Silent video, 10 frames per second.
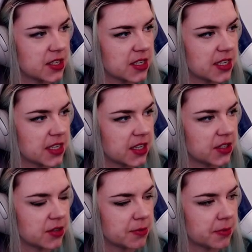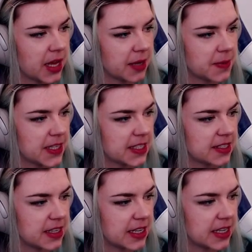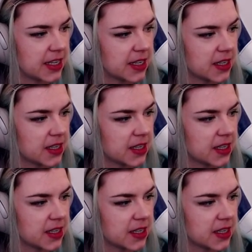here, my PC,